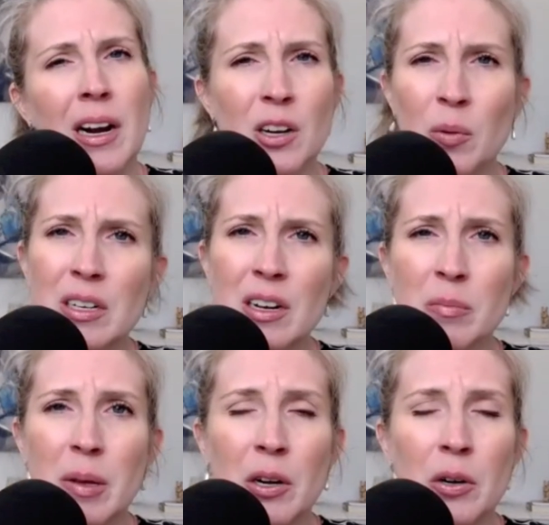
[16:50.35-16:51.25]
I know we talked
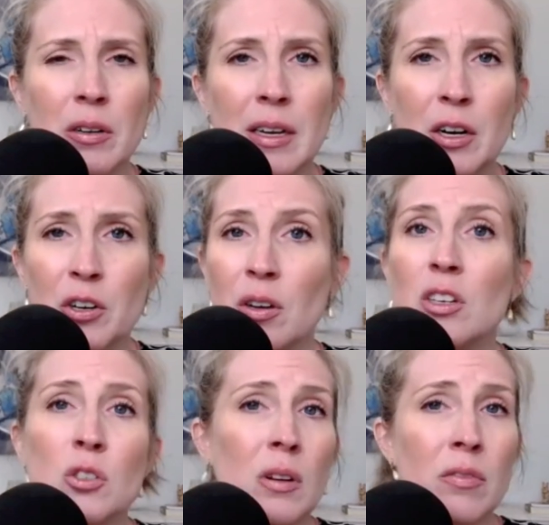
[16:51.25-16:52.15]
about it earlier. You can
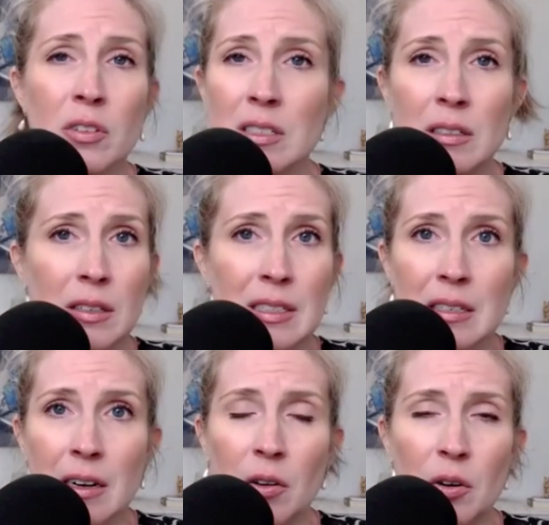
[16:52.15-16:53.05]
join for as little as
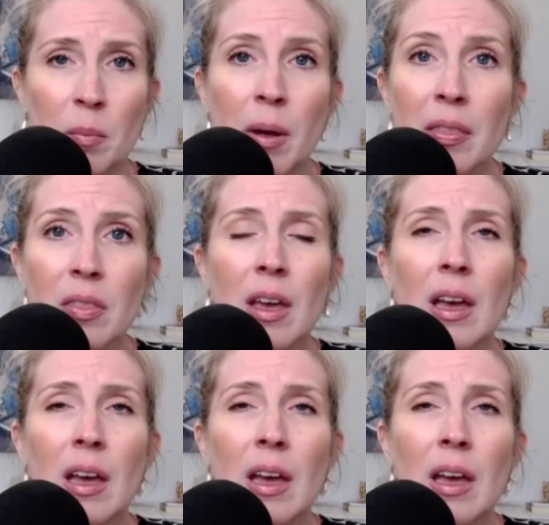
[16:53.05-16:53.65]
$1 a month.